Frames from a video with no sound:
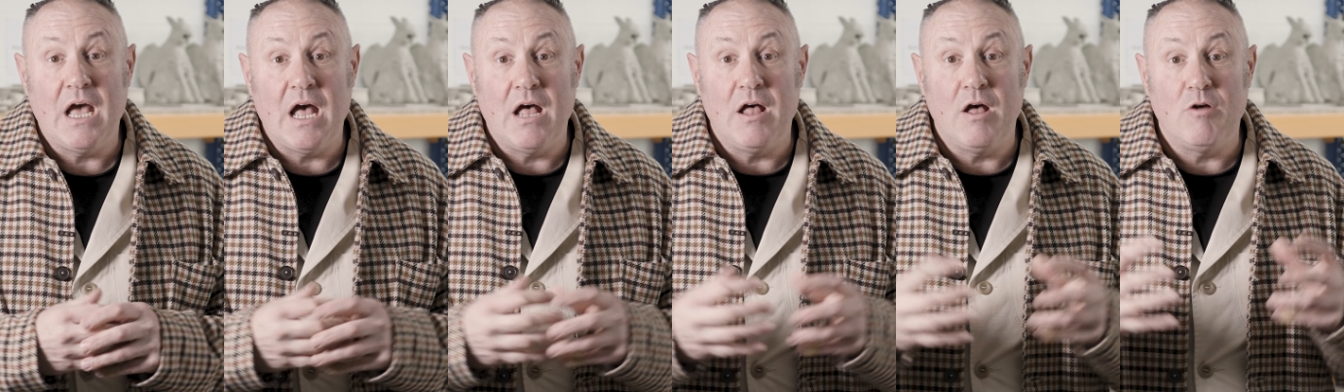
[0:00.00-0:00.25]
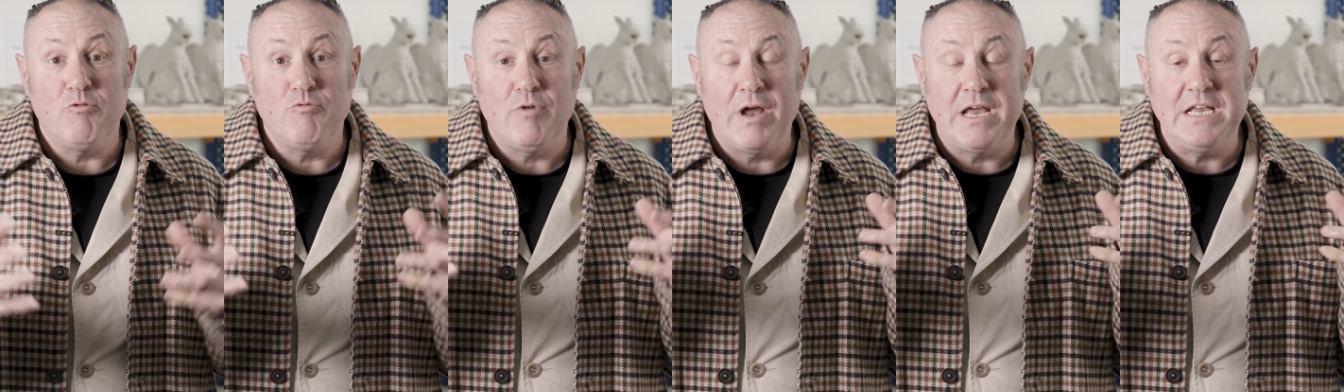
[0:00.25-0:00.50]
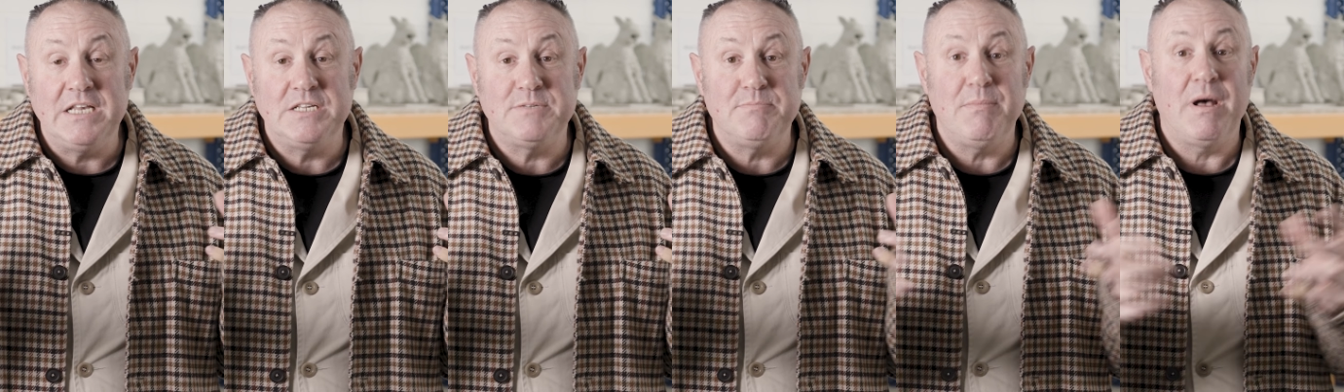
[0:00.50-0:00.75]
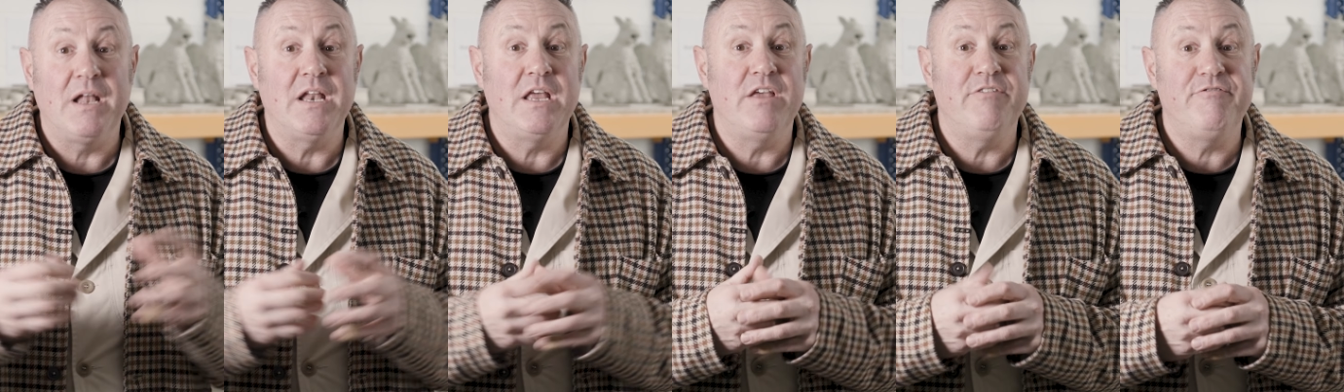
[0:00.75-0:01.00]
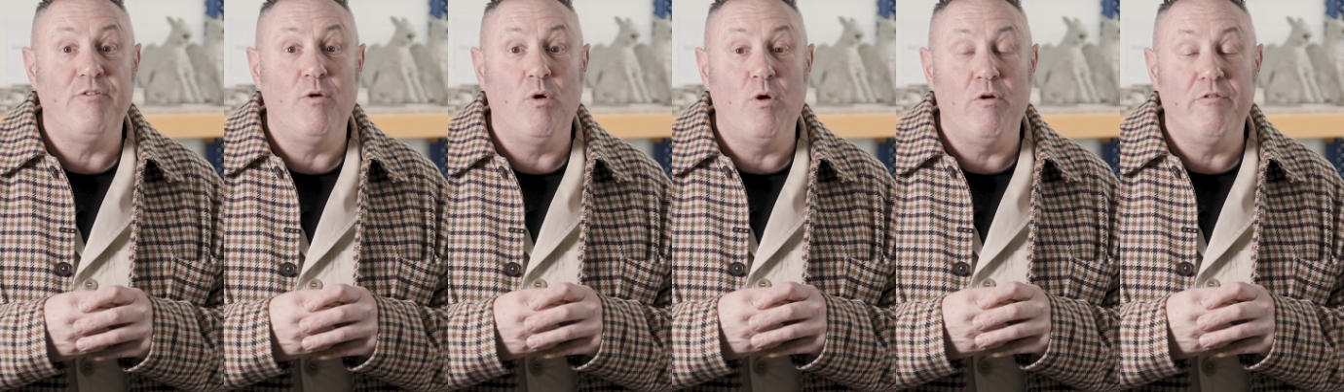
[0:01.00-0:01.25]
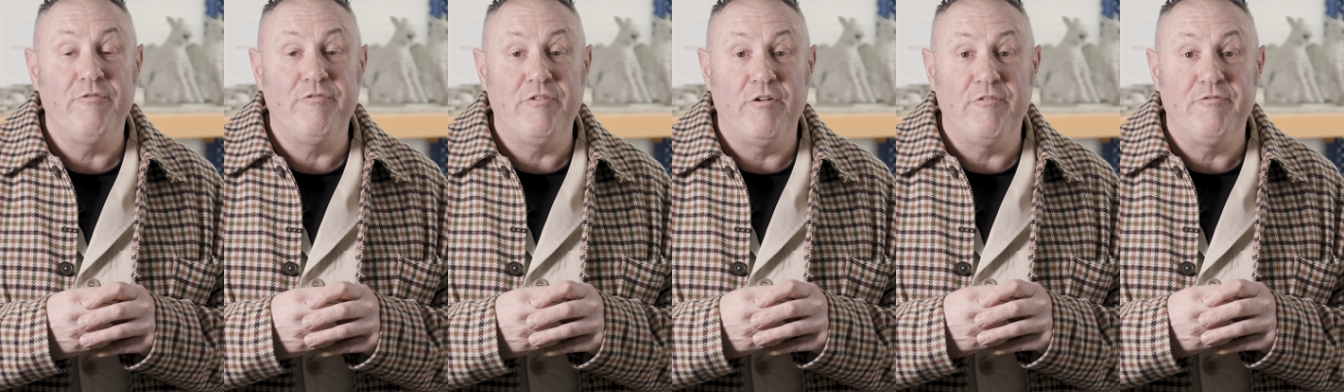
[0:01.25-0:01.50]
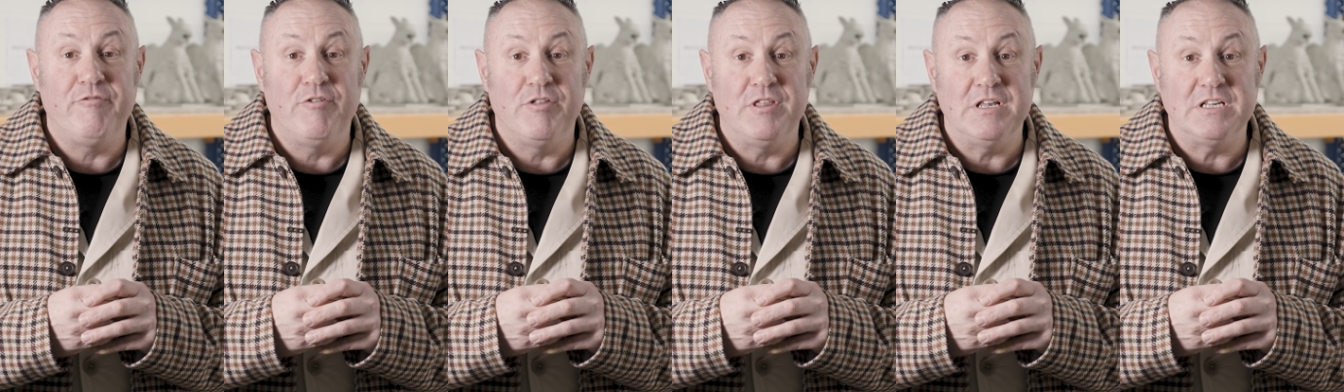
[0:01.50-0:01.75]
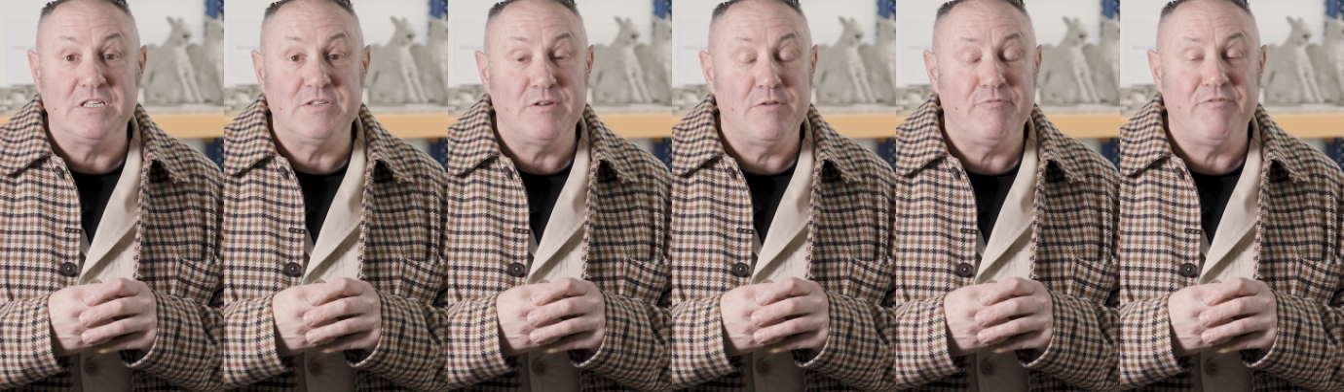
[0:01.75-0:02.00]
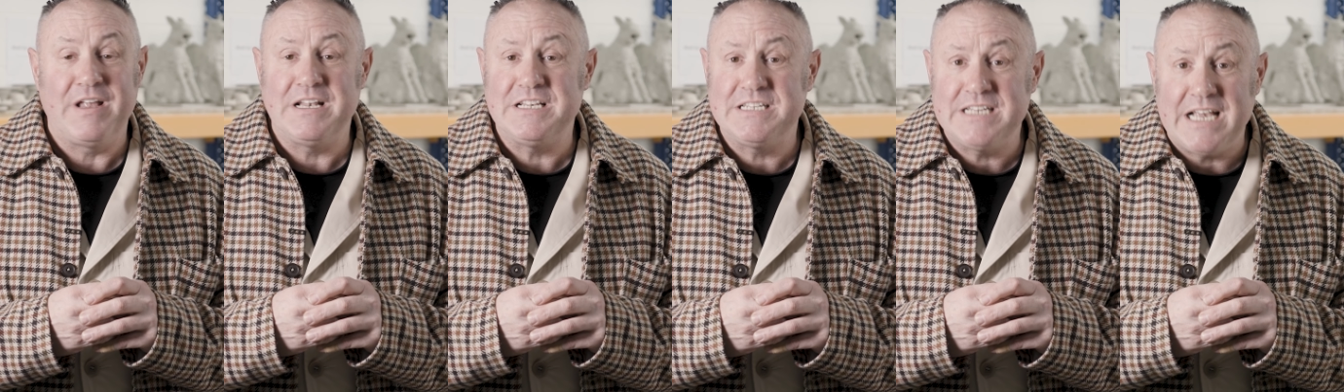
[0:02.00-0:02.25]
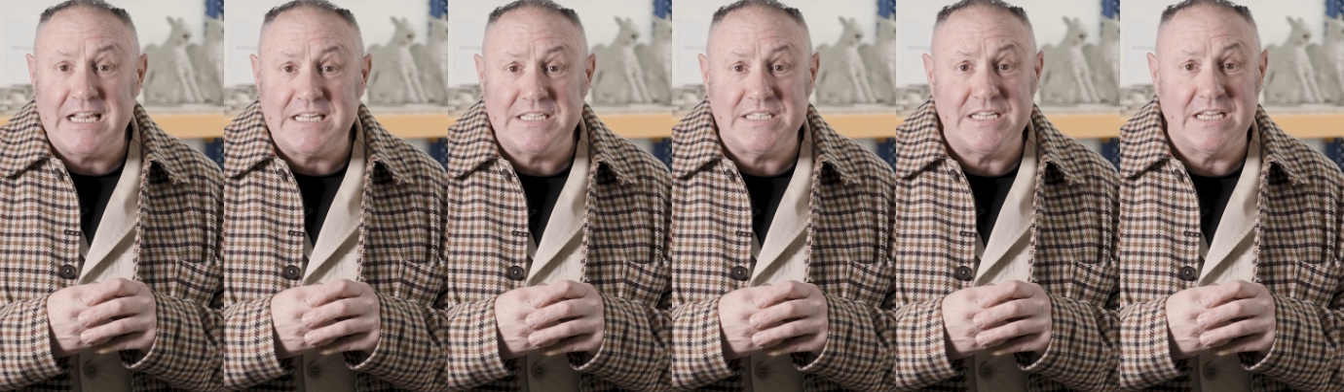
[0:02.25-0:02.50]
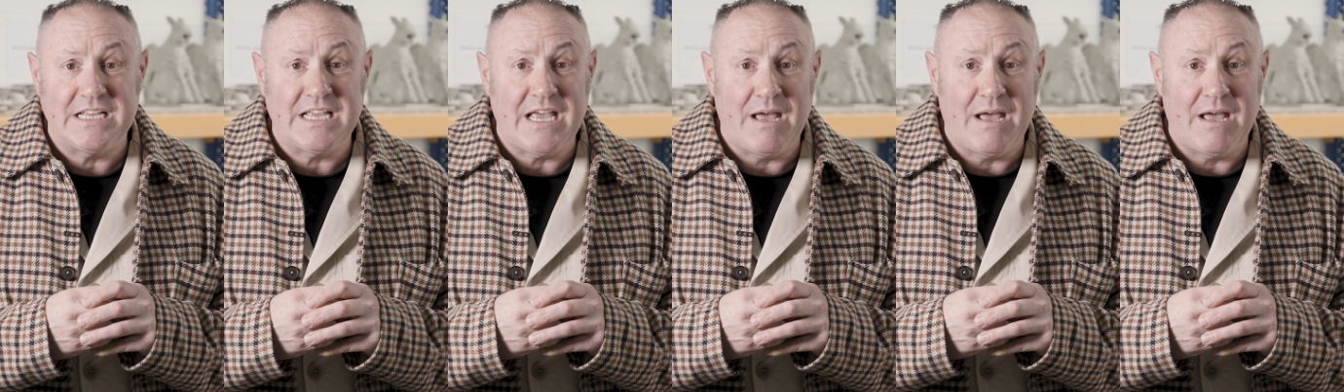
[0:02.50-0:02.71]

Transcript: uh, raise money for, for, for this fantastic